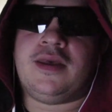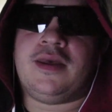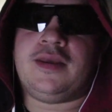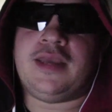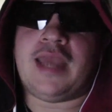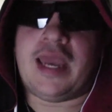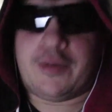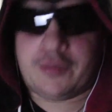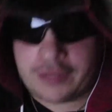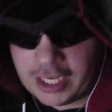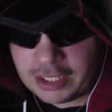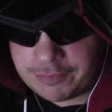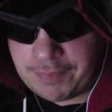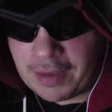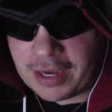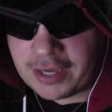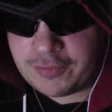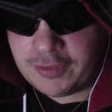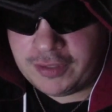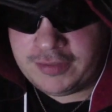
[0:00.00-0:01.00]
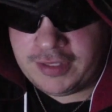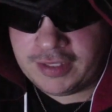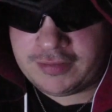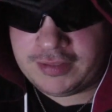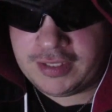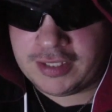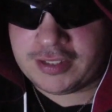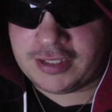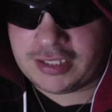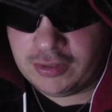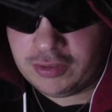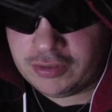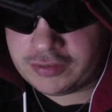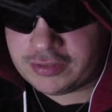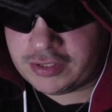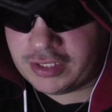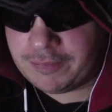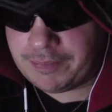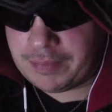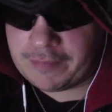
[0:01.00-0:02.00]
yeah, it was Xbox 360
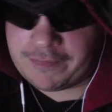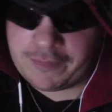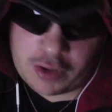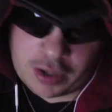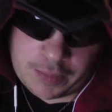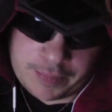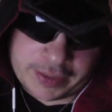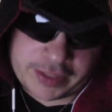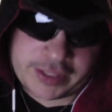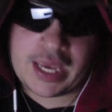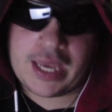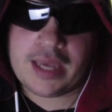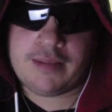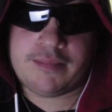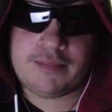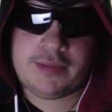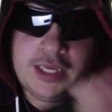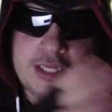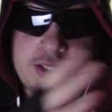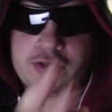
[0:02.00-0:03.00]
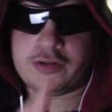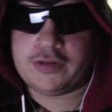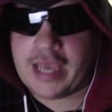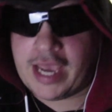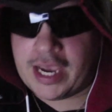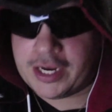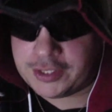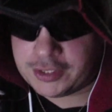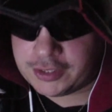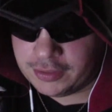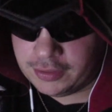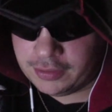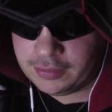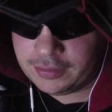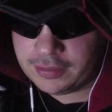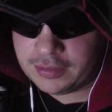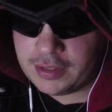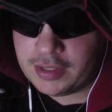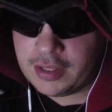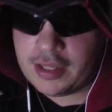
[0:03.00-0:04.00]
exclusive before it became
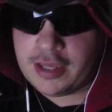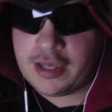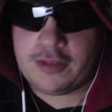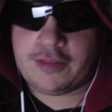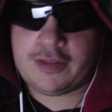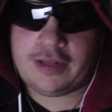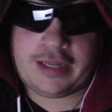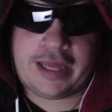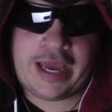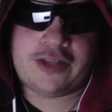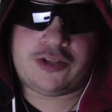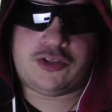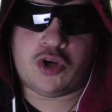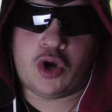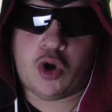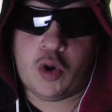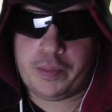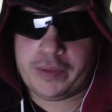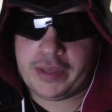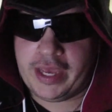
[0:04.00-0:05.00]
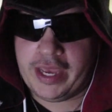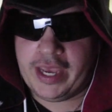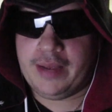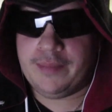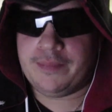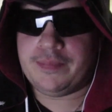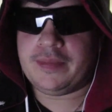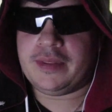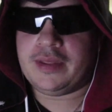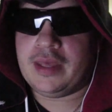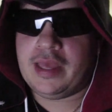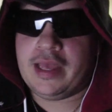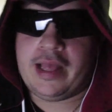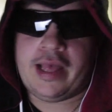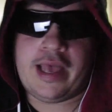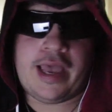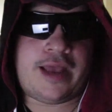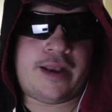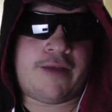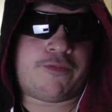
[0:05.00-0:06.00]
international. The Last Hope game,
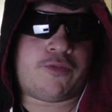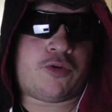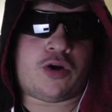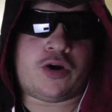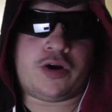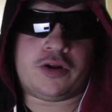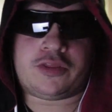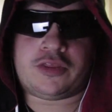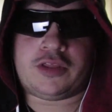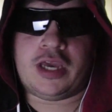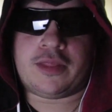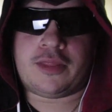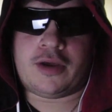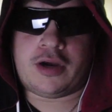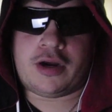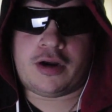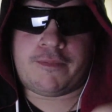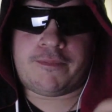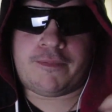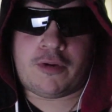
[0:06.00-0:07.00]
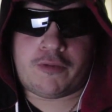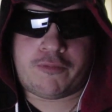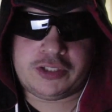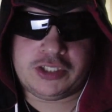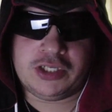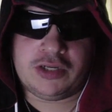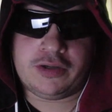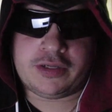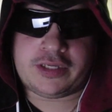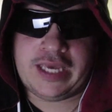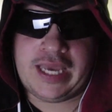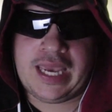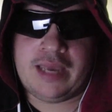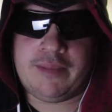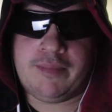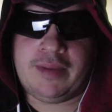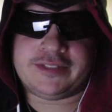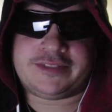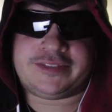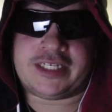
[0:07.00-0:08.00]
and of course the other original
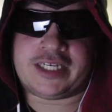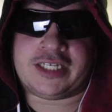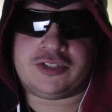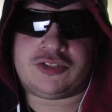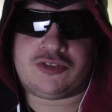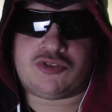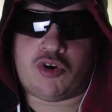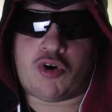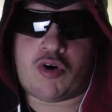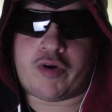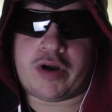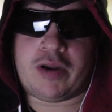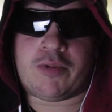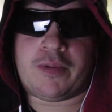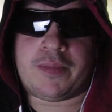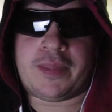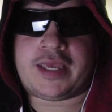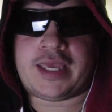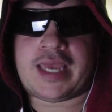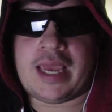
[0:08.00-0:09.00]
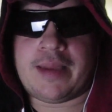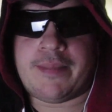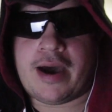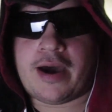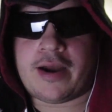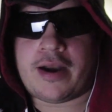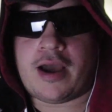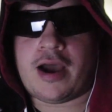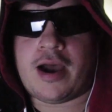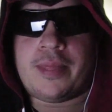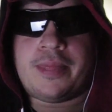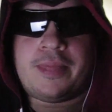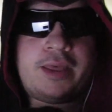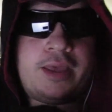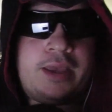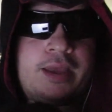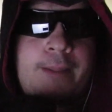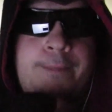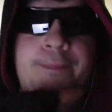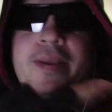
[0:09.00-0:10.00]
game in second story when they came out on
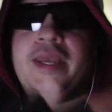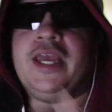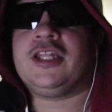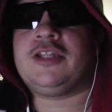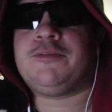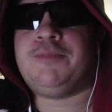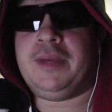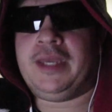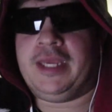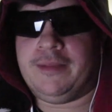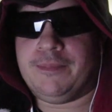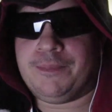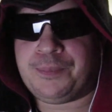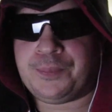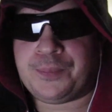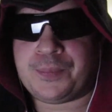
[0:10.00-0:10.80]
the uh, PSP.